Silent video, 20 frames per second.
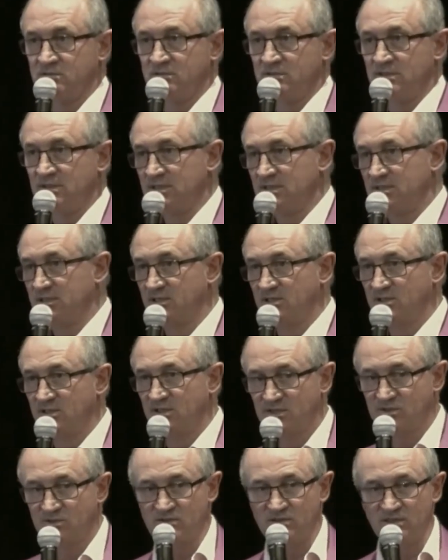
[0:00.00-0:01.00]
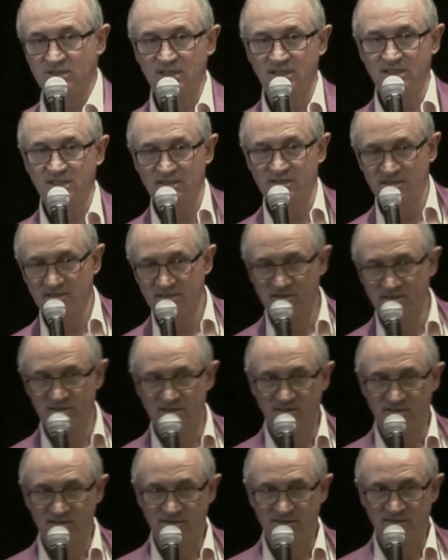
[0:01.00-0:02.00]
Literally
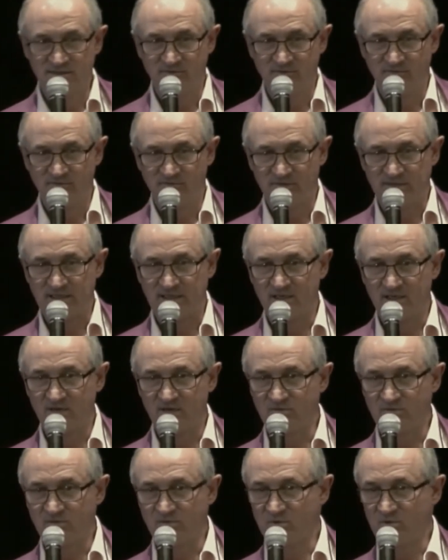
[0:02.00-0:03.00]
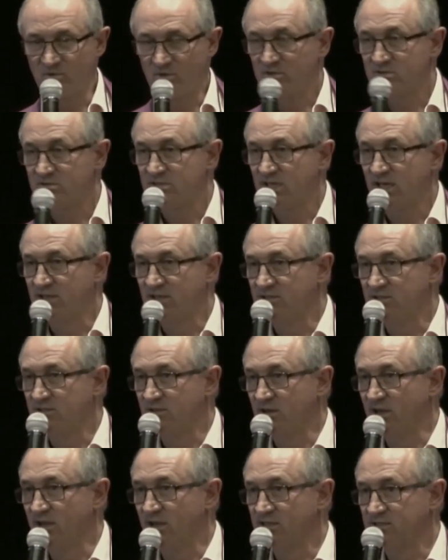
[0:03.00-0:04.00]
come from the wrong side of the
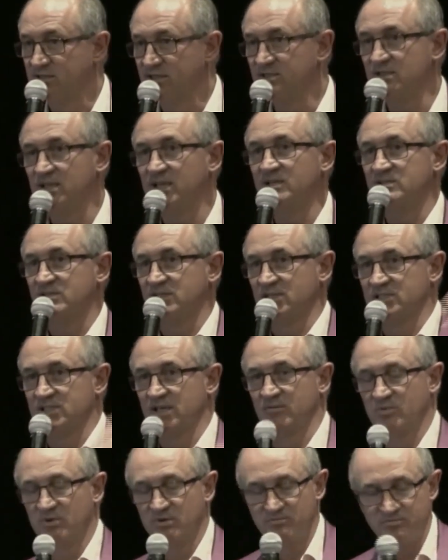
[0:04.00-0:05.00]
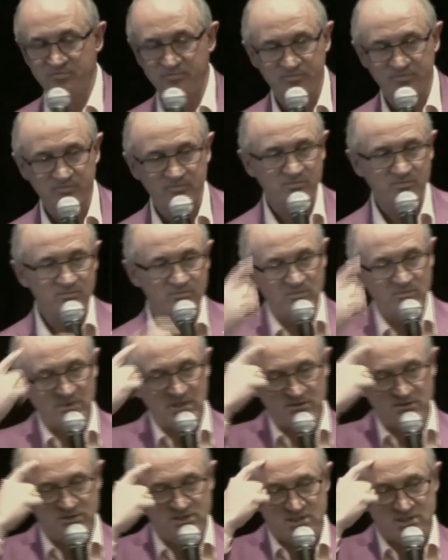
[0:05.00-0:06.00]
tracks. Here's an example.
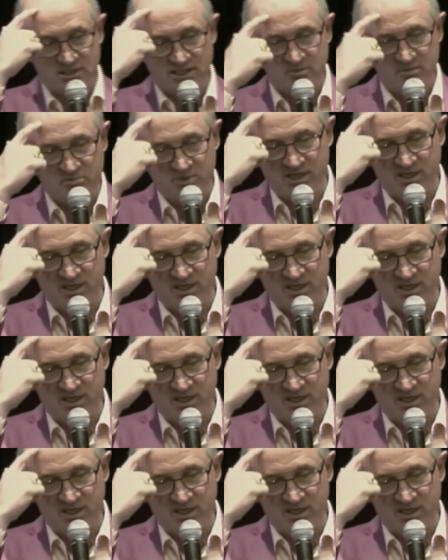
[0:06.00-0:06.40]
This lead pipe.